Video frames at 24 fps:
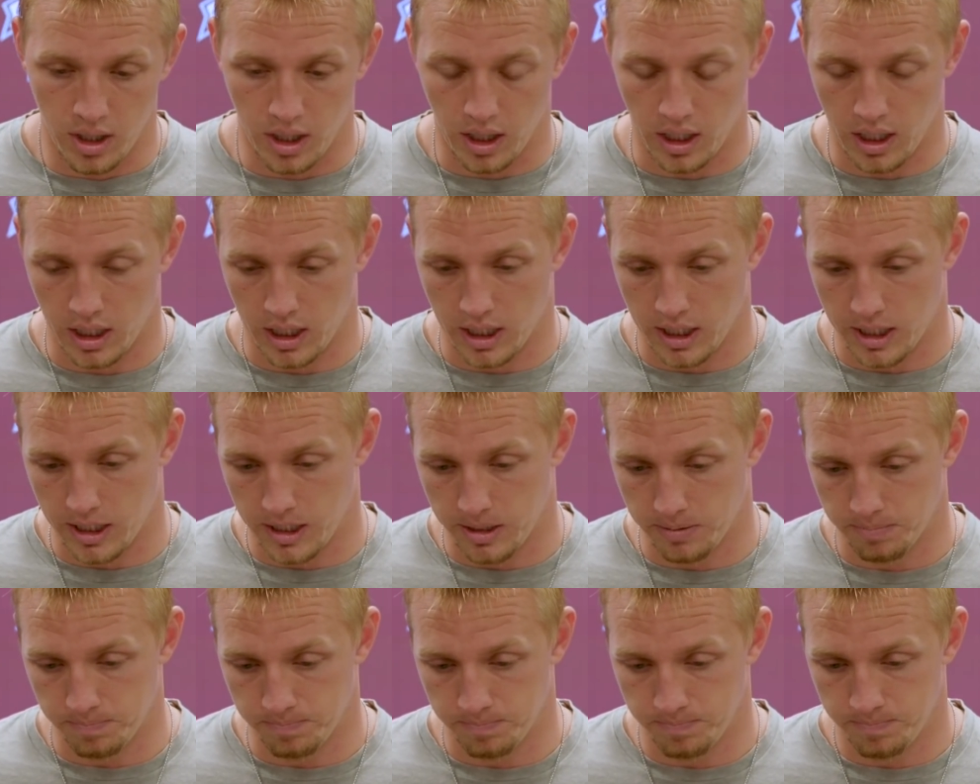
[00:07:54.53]

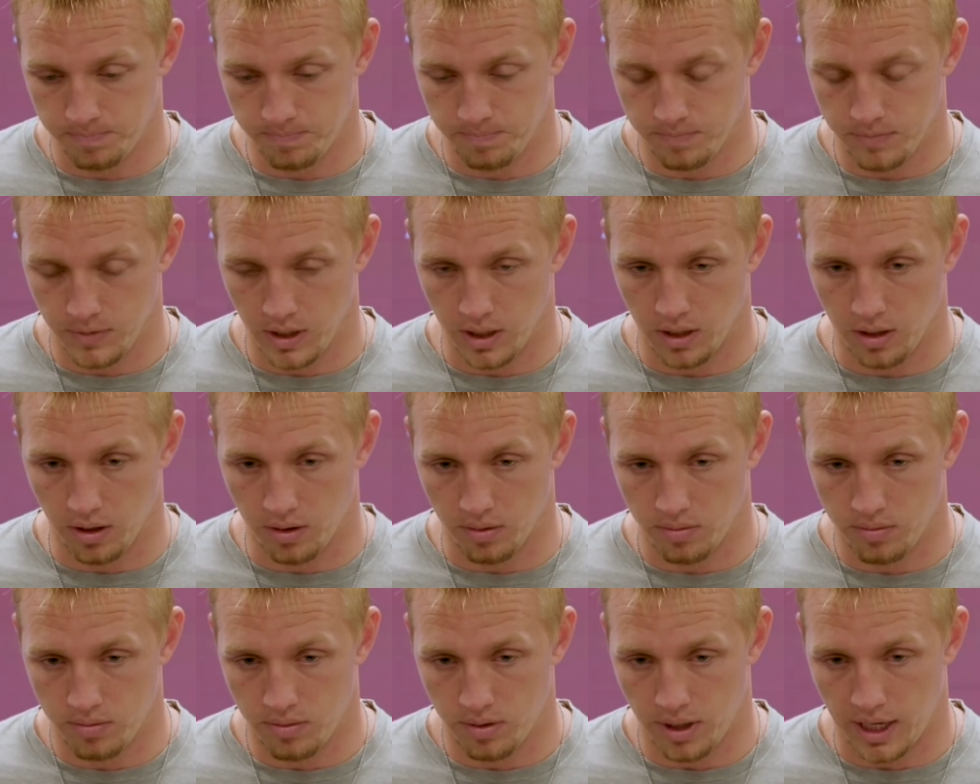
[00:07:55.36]
You
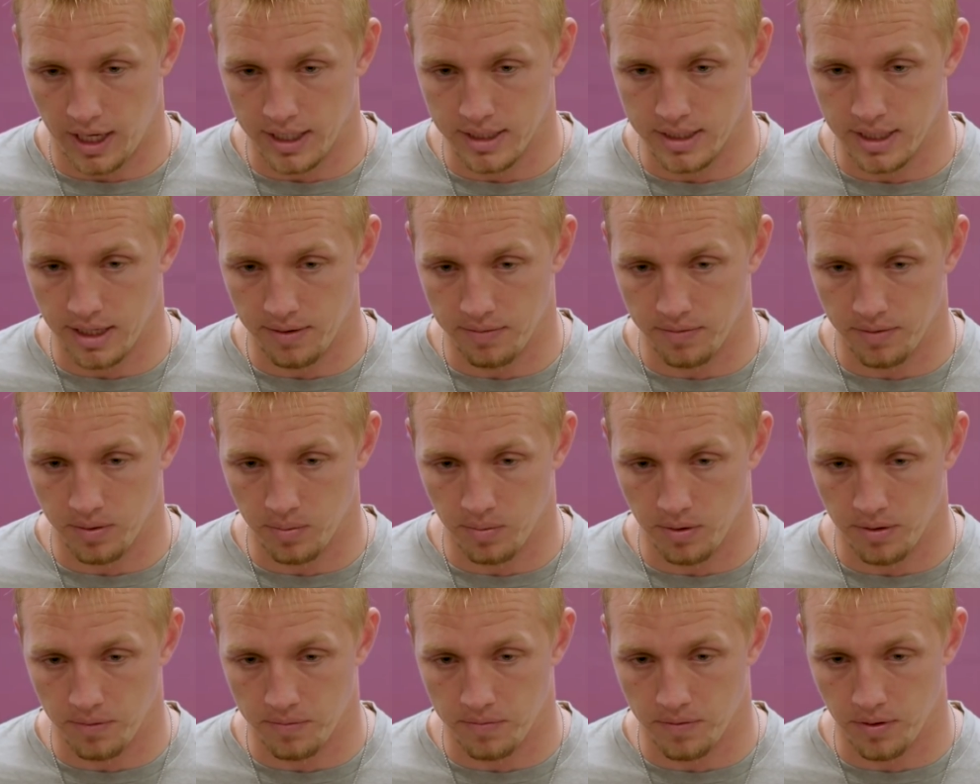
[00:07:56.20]
know, I definitely
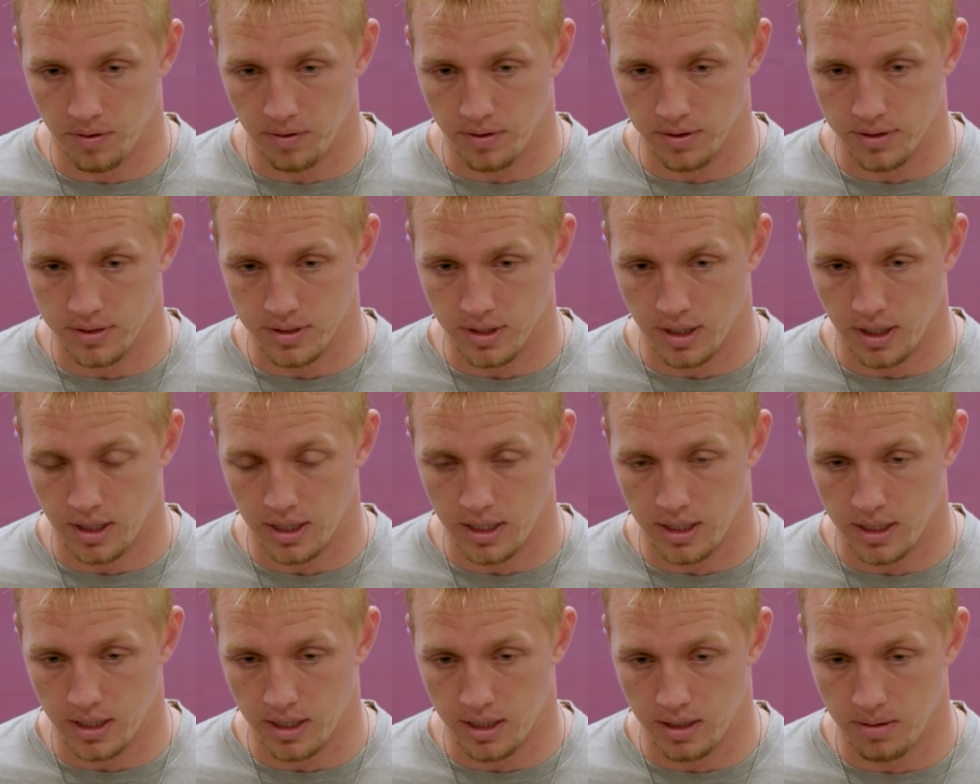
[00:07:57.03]
want to focus
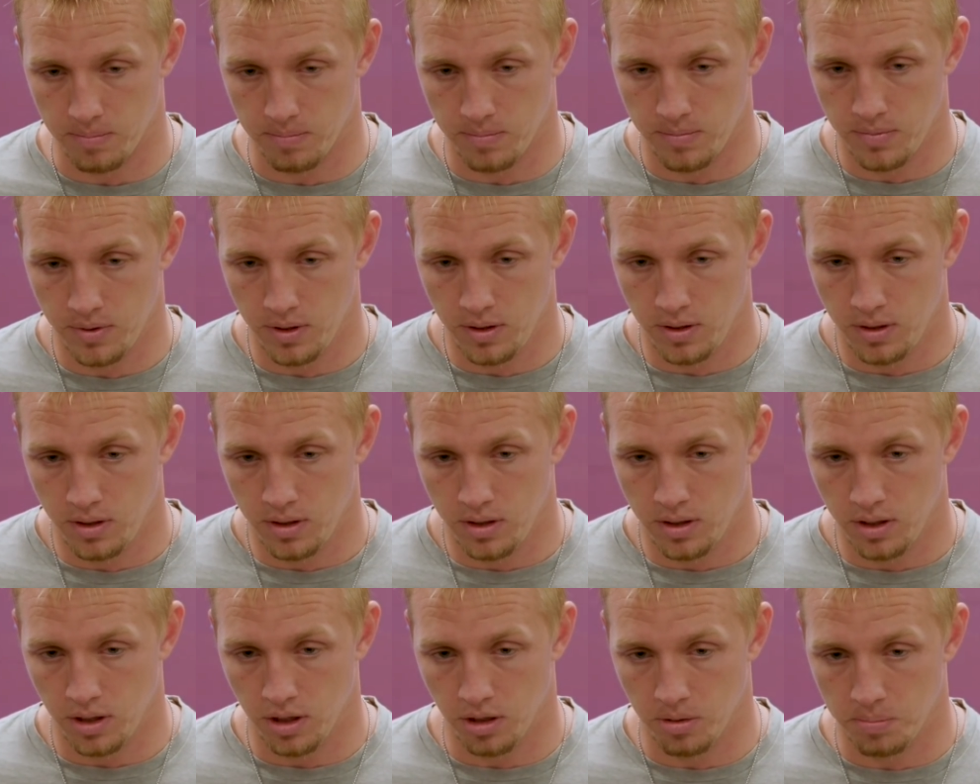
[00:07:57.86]
on,
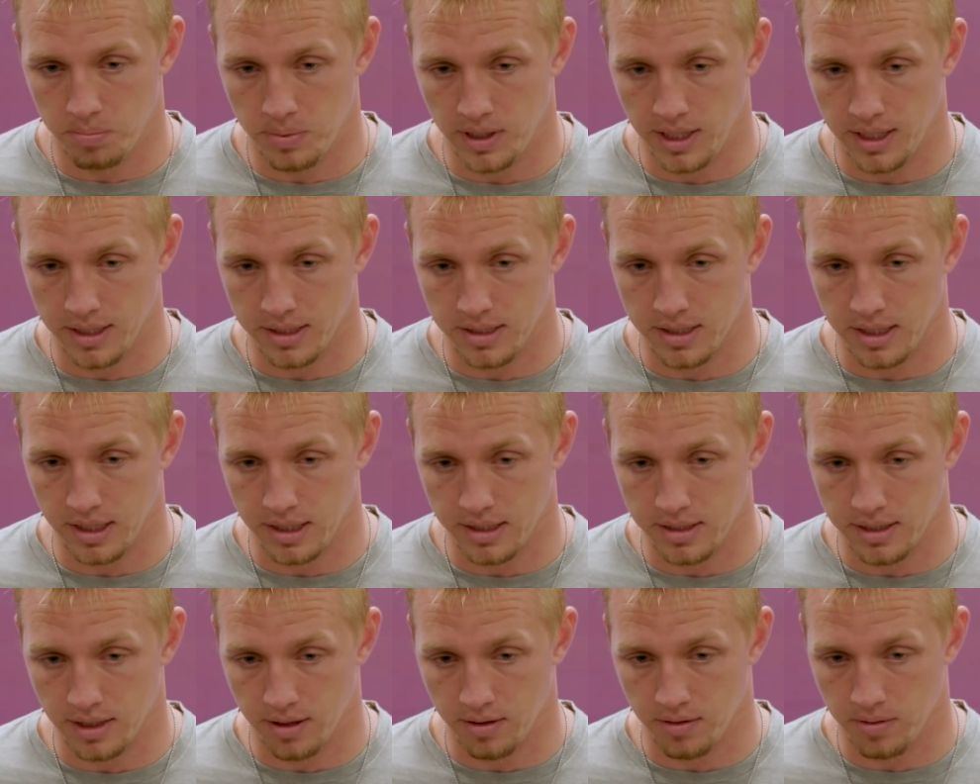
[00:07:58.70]
you know, being
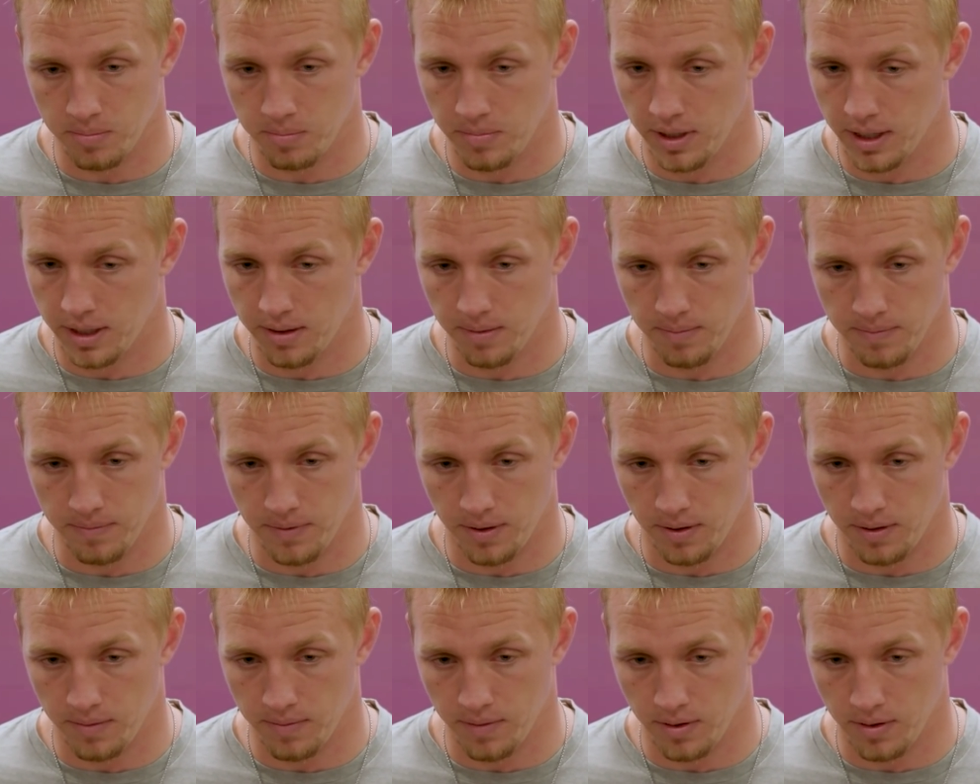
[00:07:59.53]
detailed and making very,